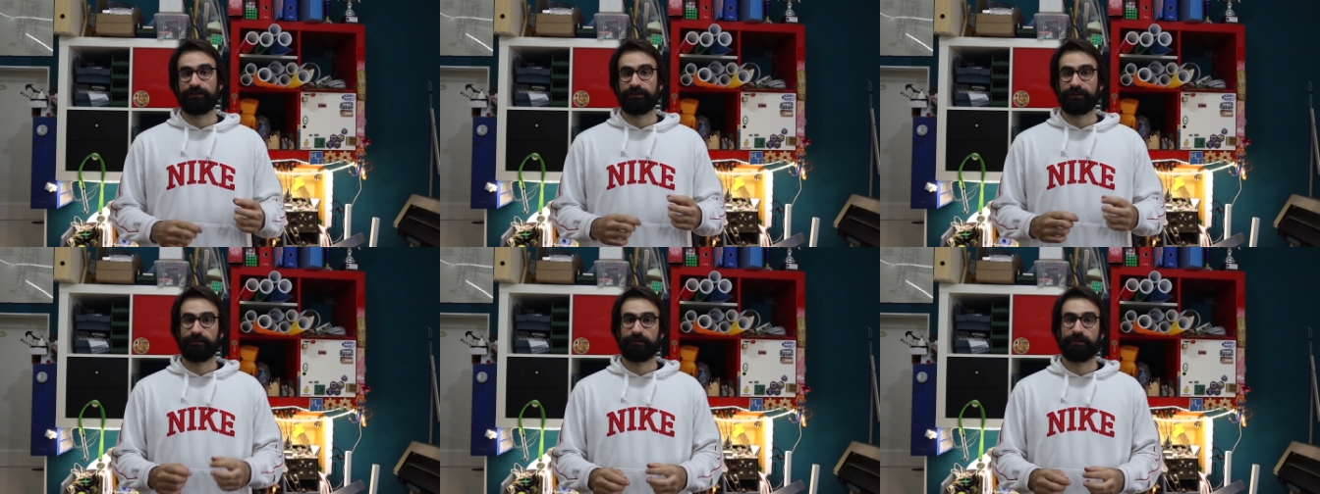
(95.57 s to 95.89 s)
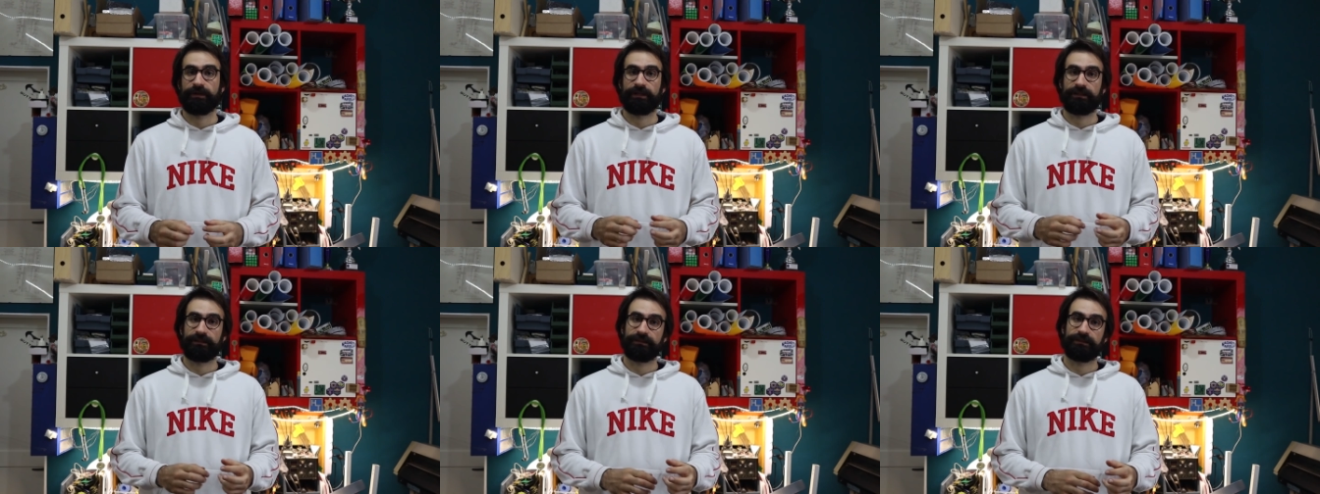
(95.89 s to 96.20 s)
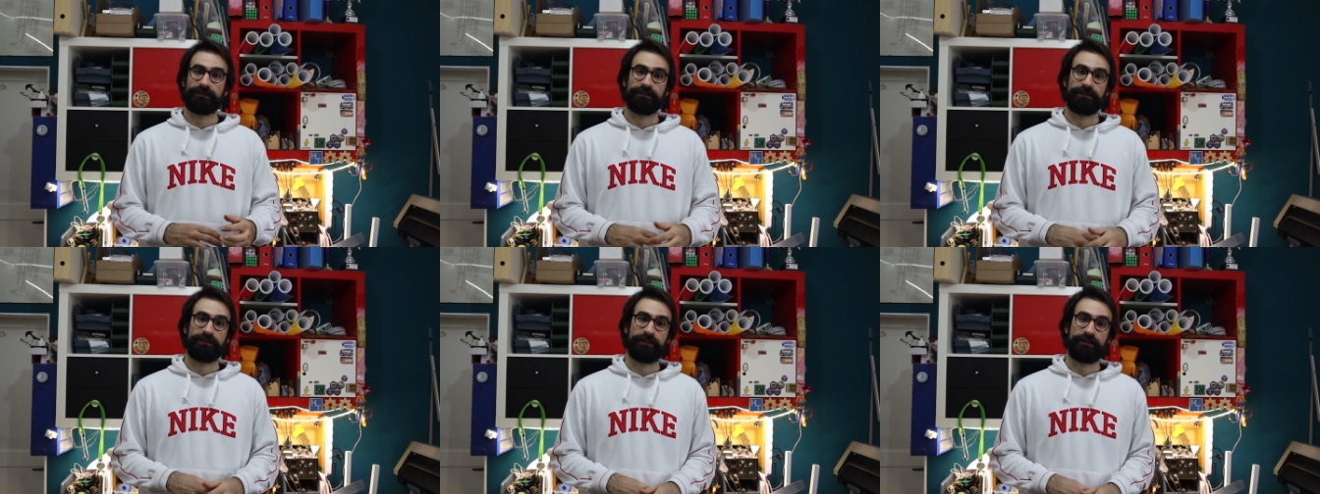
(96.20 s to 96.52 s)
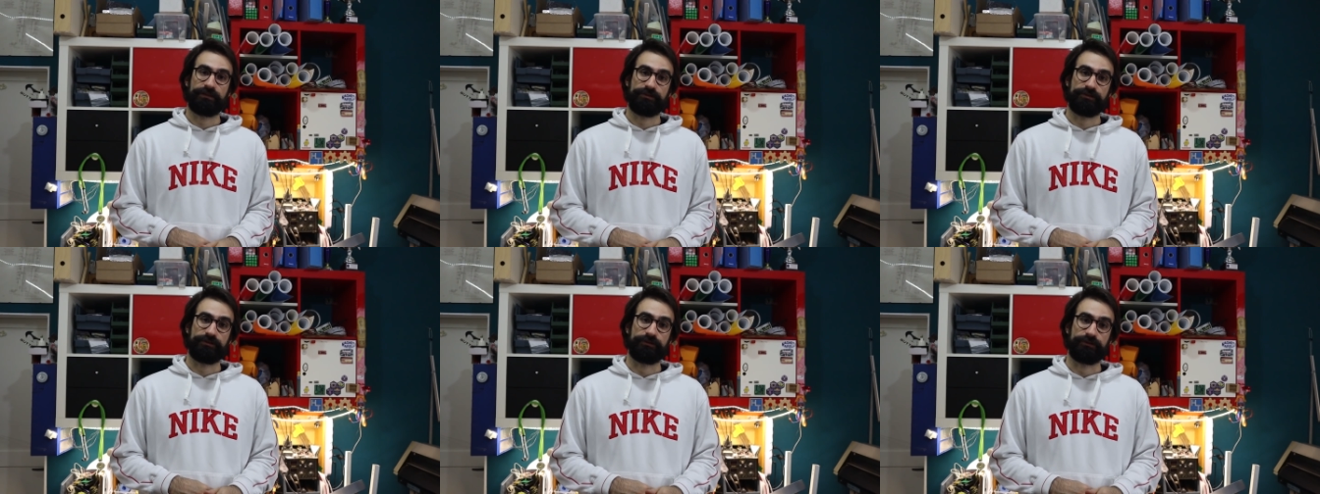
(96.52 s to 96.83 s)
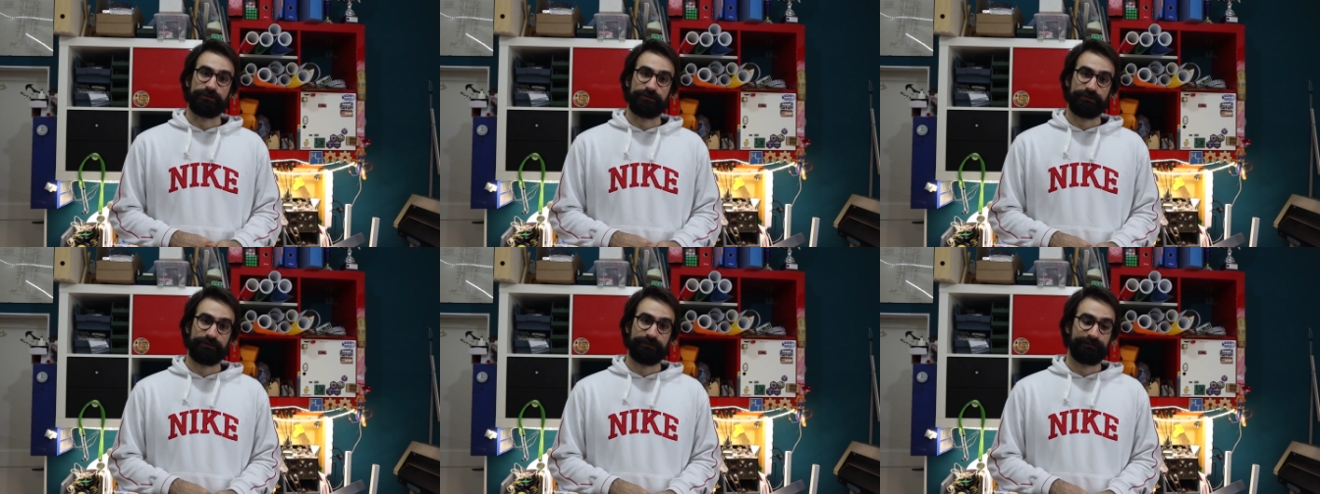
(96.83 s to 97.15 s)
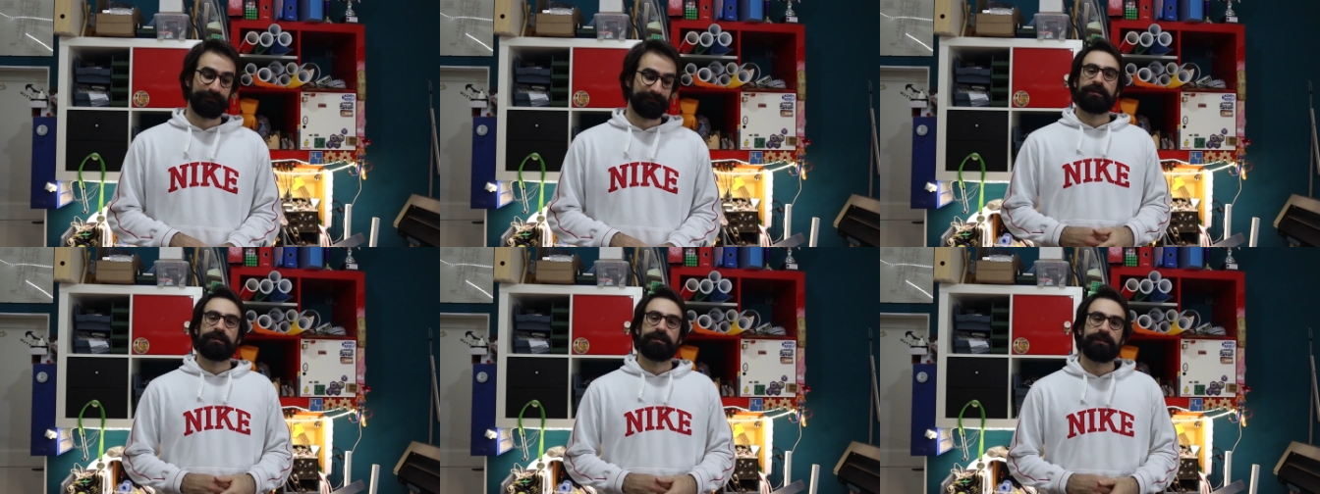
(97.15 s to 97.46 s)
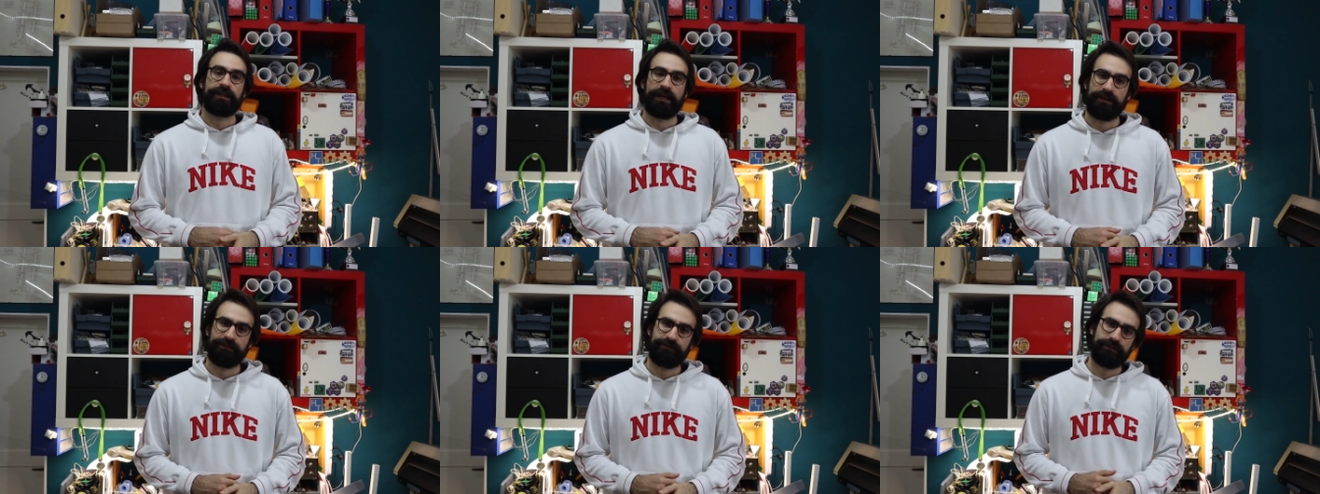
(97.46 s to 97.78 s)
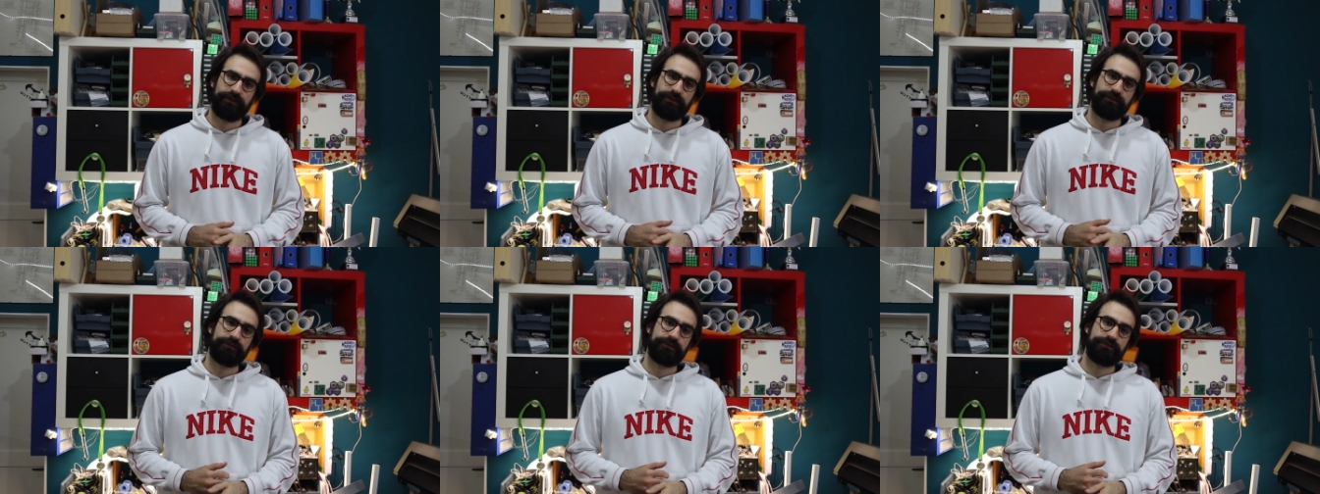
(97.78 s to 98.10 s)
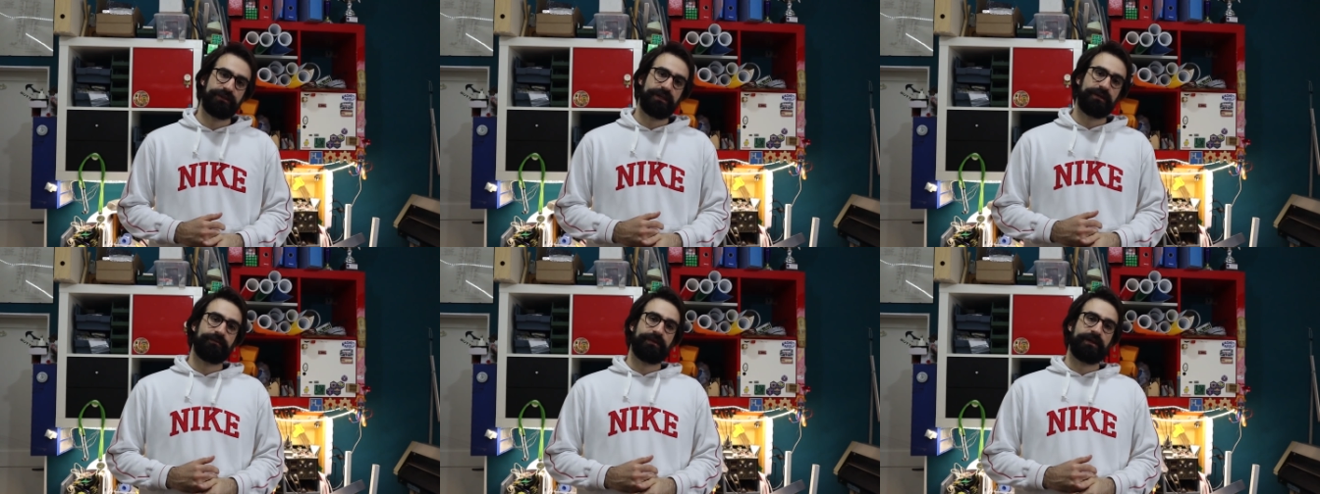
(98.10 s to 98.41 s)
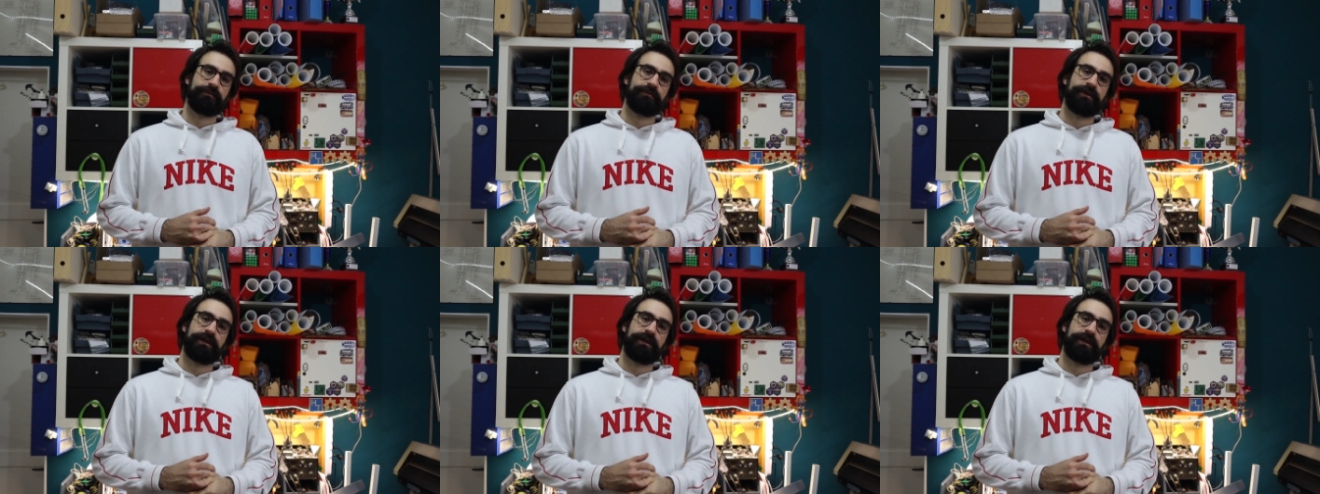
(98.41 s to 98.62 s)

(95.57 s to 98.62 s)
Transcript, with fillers: for the belt that I chose. Yeah, I forgot to say my